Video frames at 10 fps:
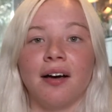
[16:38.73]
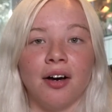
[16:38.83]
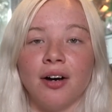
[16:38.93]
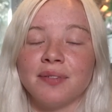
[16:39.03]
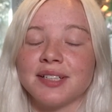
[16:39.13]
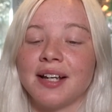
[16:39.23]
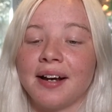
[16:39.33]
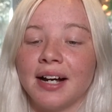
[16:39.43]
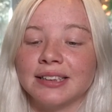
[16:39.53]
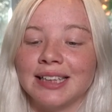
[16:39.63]
Obviously,
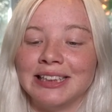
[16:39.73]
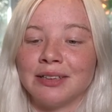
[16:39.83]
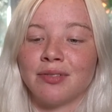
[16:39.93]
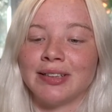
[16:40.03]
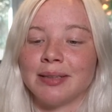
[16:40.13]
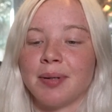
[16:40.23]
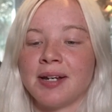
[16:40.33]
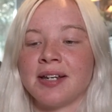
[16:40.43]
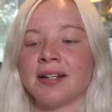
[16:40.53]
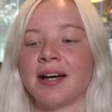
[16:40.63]
I can't change everyone's
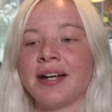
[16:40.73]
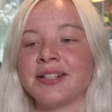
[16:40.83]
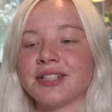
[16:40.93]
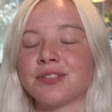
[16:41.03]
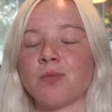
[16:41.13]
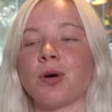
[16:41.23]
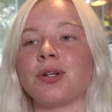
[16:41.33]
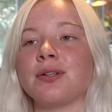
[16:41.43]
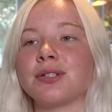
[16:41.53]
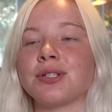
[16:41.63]
opinion. I just
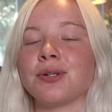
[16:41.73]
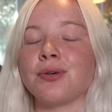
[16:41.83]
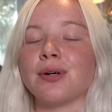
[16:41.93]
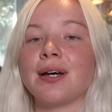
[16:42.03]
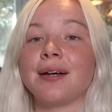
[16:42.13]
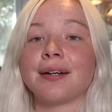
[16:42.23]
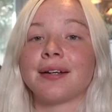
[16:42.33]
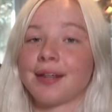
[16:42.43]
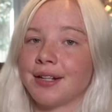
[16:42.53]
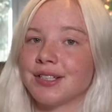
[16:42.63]
want you to
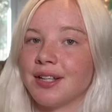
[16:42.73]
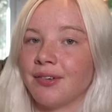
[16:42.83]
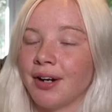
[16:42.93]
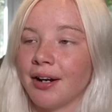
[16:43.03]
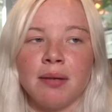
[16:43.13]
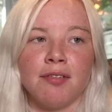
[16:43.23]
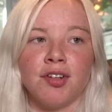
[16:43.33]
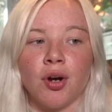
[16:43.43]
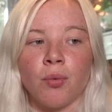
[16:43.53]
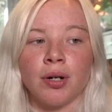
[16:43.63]
consider it. Maybe if
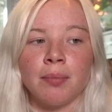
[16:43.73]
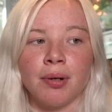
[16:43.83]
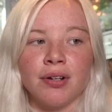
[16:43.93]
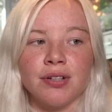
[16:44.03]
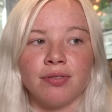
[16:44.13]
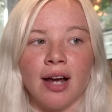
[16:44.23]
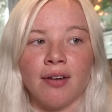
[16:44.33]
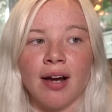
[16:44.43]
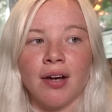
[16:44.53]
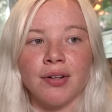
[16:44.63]
you don't want a bird to fly
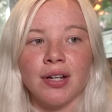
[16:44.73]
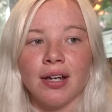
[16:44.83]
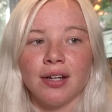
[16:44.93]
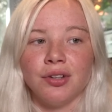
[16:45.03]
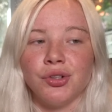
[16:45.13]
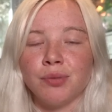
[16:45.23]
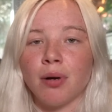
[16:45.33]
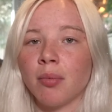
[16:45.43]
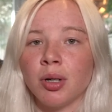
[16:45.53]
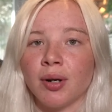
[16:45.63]
around, you should
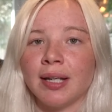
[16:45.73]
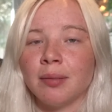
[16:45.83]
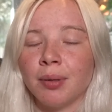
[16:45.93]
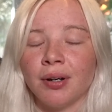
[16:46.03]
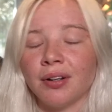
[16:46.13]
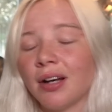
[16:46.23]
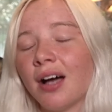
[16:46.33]
probably not get a bird.